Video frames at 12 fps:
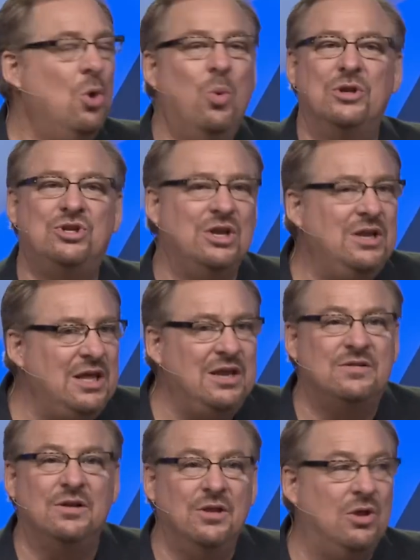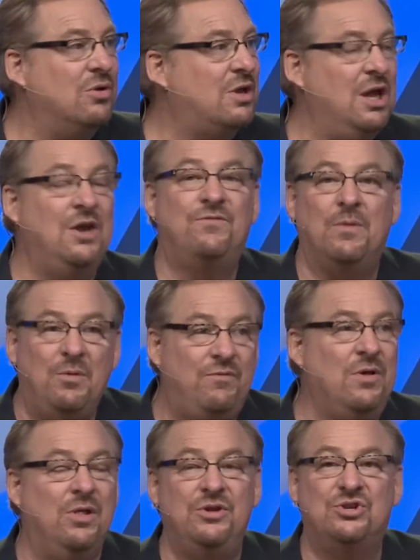What you need is a little kid from a
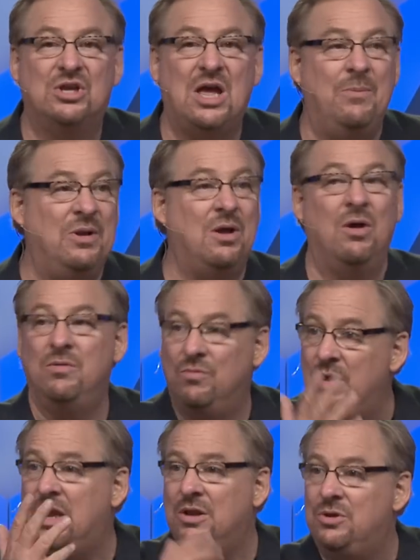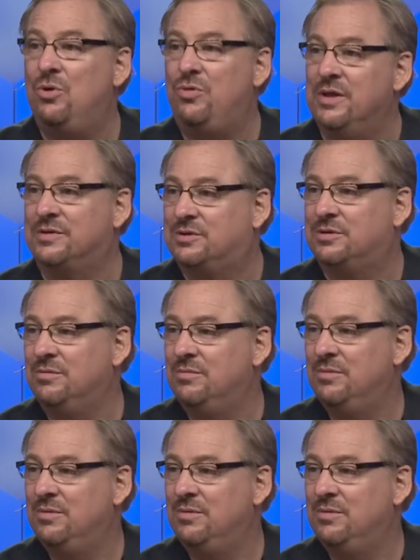village to come in and go, we can do this.